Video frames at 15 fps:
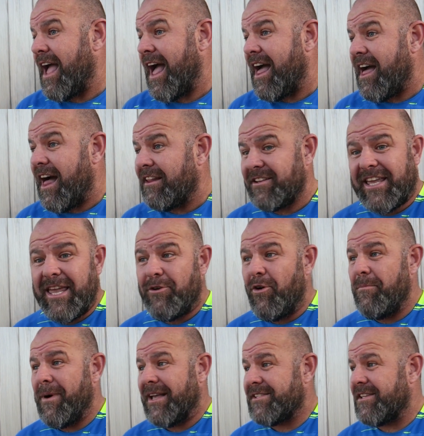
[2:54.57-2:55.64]
I'll keep
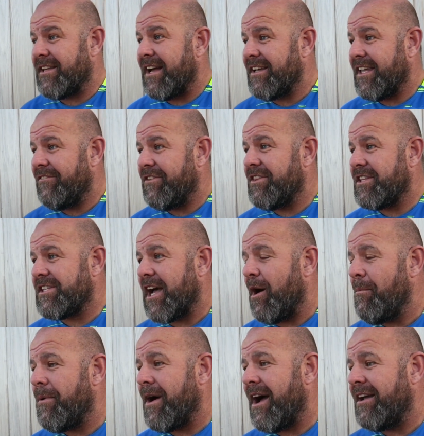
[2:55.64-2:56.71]
going back to that, giving the
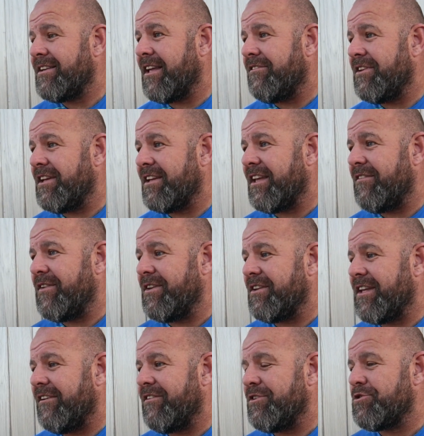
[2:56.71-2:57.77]
town pride, giving
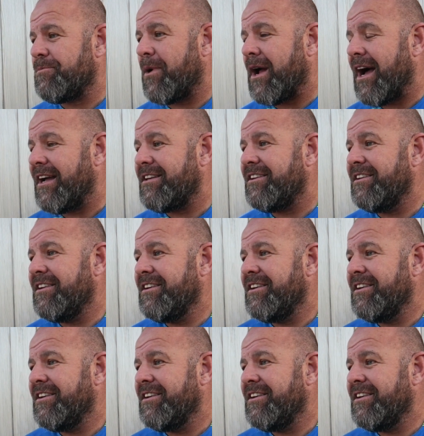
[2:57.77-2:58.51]
us pride,